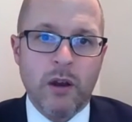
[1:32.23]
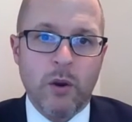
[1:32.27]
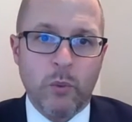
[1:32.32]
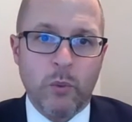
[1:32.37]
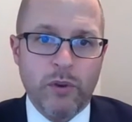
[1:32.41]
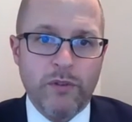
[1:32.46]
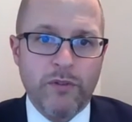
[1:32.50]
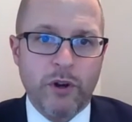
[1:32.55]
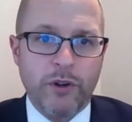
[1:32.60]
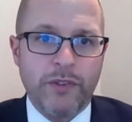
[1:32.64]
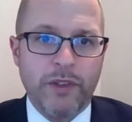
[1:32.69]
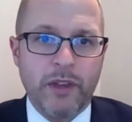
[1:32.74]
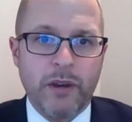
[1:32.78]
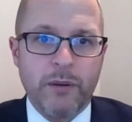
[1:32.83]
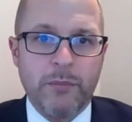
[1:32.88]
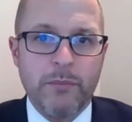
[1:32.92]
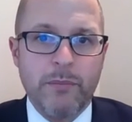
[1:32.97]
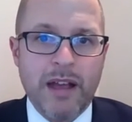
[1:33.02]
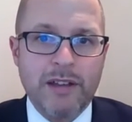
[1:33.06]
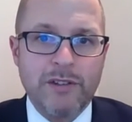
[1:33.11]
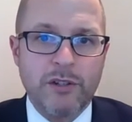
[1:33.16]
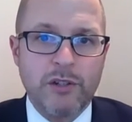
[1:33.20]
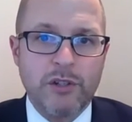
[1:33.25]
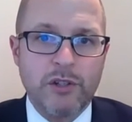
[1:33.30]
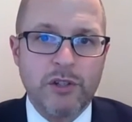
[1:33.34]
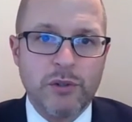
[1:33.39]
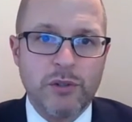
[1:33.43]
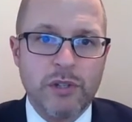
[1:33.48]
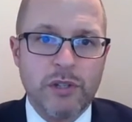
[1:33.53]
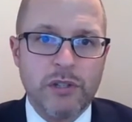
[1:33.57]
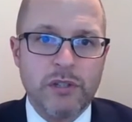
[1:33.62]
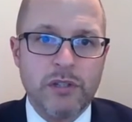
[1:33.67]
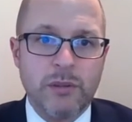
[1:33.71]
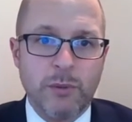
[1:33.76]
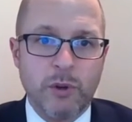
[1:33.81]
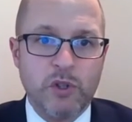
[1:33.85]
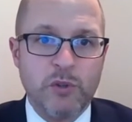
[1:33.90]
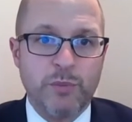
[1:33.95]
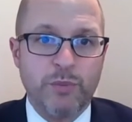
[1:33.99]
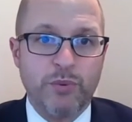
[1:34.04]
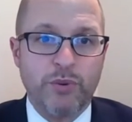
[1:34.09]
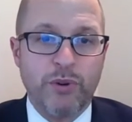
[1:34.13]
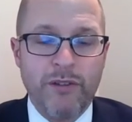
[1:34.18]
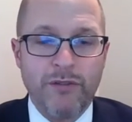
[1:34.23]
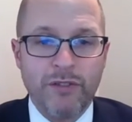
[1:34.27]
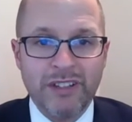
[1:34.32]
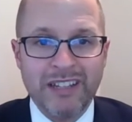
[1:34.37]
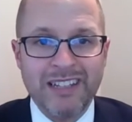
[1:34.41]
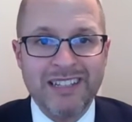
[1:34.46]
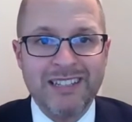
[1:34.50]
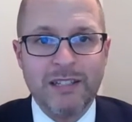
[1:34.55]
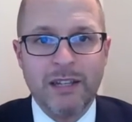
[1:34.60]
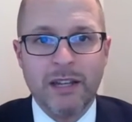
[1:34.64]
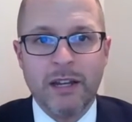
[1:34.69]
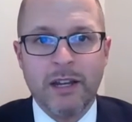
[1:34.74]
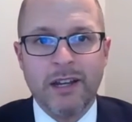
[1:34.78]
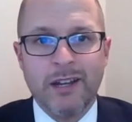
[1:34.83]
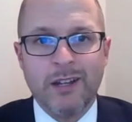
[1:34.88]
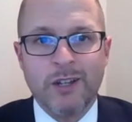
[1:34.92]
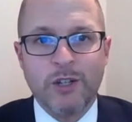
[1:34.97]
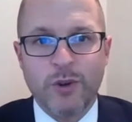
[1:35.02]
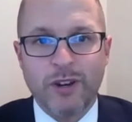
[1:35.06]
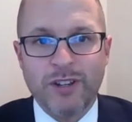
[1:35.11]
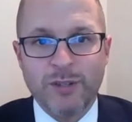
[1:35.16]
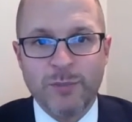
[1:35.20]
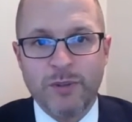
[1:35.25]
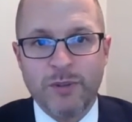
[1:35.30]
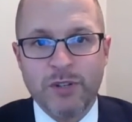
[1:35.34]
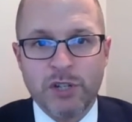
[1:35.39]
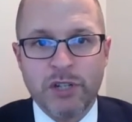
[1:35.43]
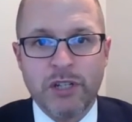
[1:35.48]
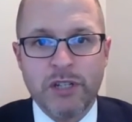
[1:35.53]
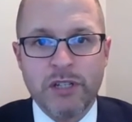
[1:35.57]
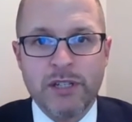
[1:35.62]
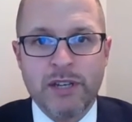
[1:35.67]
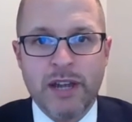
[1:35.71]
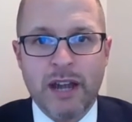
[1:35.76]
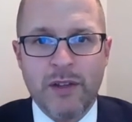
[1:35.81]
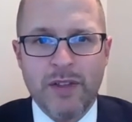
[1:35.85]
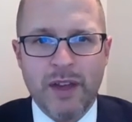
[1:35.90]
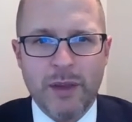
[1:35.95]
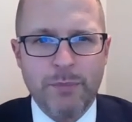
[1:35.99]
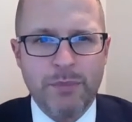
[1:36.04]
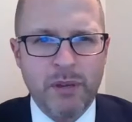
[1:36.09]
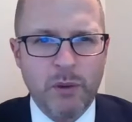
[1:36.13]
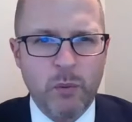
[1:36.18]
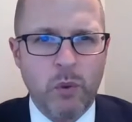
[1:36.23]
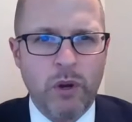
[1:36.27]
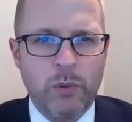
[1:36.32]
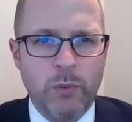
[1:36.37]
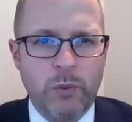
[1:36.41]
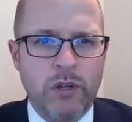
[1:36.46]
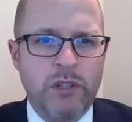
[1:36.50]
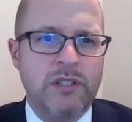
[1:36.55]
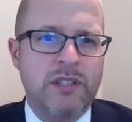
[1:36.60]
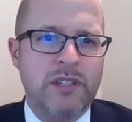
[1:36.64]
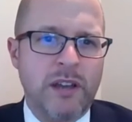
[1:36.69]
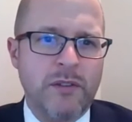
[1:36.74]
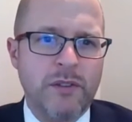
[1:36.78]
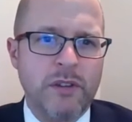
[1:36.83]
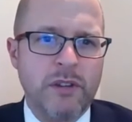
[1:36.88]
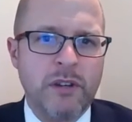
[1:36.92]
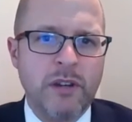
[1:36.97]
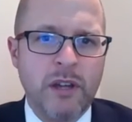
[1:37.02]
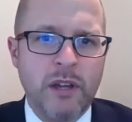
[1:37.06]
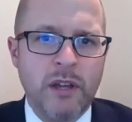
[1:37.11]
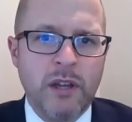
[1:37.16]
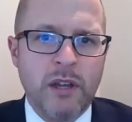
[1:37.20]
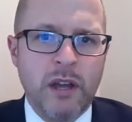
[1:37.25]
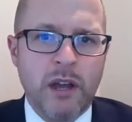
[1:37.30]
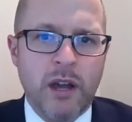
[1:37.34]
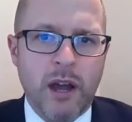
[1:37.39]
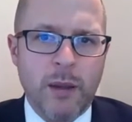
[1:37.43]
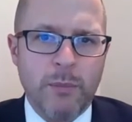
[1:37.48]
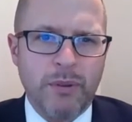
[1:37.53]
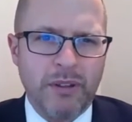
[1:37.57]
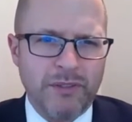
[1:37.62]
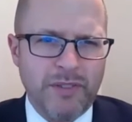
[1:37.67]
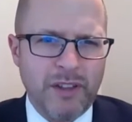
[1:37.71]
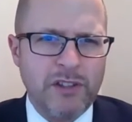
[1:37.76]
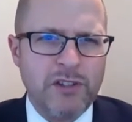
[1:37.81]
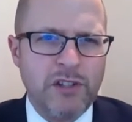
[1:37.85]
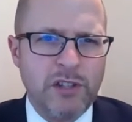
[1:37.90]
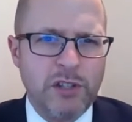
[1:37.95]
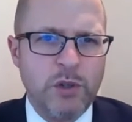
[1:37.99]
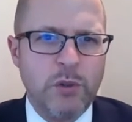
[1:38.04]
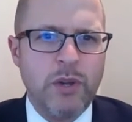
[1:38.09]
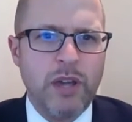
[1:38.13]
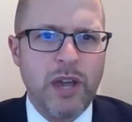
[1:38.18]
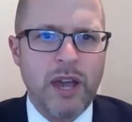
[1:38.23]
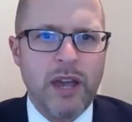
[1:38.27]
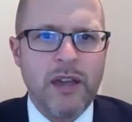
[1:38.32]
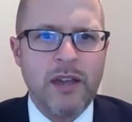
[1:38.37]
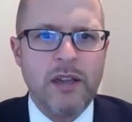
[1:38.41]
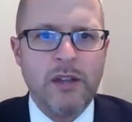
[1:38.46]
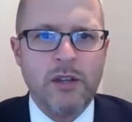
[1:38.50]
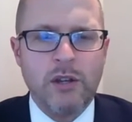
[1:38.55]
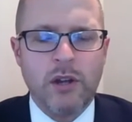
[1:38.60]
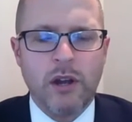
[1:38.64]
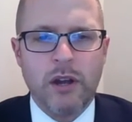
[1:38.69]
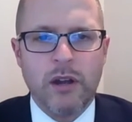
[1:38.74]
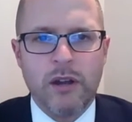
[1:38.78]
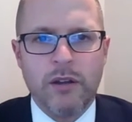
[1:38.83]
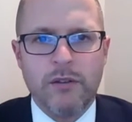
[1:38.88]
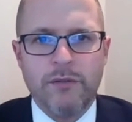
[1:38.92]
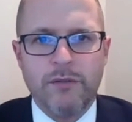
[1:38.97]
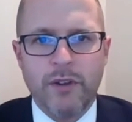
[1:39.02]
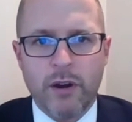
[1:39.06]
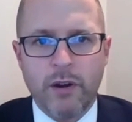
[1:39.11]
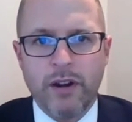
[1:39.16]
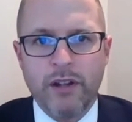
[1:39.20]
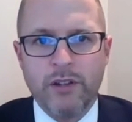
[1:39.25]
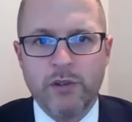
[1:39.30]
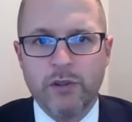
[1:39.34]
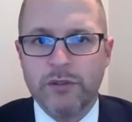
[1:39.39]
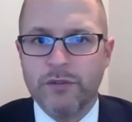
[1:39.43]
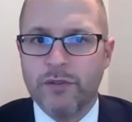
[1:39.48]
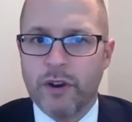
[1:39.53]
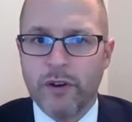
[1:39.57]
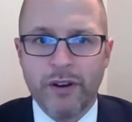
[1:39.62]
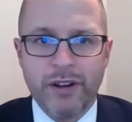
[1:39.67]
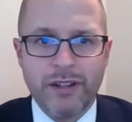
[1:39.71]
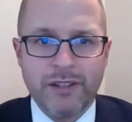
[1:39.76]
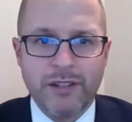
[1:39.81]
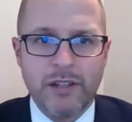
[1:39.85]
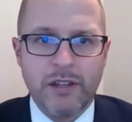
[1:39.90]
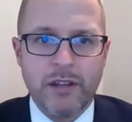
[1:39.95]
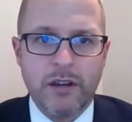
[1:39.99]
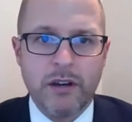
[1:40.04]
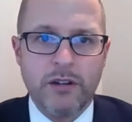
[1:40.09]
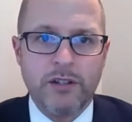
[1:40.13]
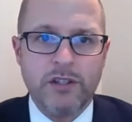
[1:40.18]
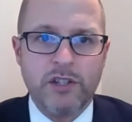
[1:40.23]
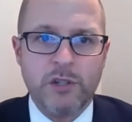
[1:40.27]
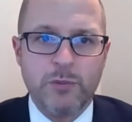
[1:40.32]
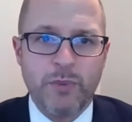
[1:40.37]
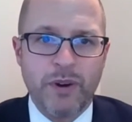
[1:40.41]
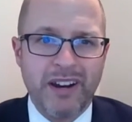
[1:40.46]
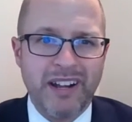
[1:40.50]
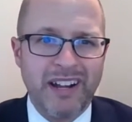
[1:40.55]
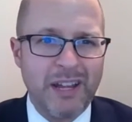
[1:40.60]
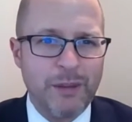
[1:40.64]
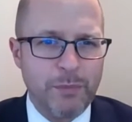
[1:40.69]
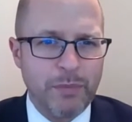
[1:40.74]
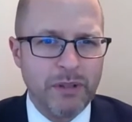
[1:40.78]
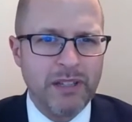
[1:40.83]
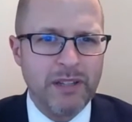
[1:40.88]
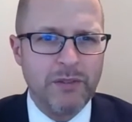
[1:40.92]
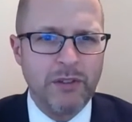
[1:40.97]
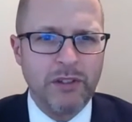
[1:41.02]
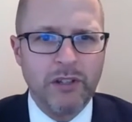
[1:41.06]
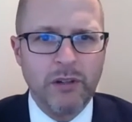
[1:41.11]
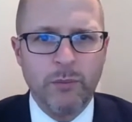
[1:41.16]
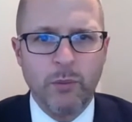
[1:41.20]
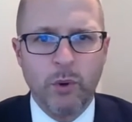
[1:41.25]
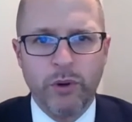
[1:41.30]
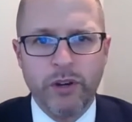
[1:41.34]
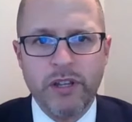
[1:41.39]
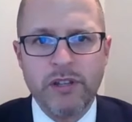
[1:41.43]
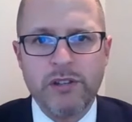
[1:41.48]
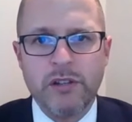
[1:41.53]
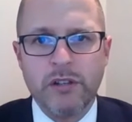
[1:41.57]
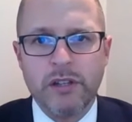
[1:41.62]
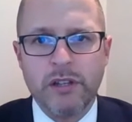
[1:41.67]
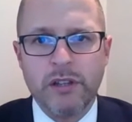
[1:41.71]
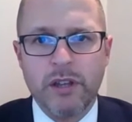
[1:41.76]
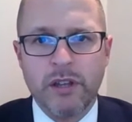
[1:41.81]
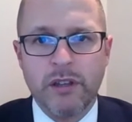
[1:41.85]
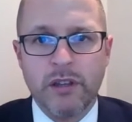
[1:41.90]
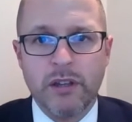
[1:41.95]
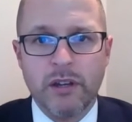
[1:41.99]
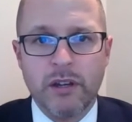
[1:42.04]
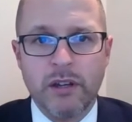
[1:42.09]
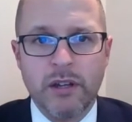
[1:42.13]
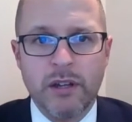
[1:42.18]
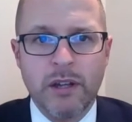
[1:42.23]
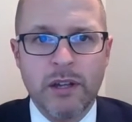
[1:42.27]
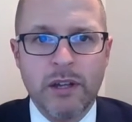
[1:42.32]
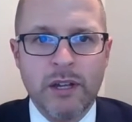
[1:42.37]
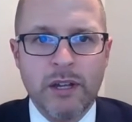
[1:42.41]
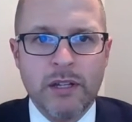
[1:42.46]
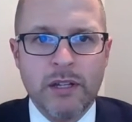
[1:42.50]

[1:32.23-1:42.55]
You know, we've heard that Massachusetts, the most prevalent transmission is now that B117. I believe that's the UK uh, variant. So the variants here, it's spreading, I believe, a little more easily than the,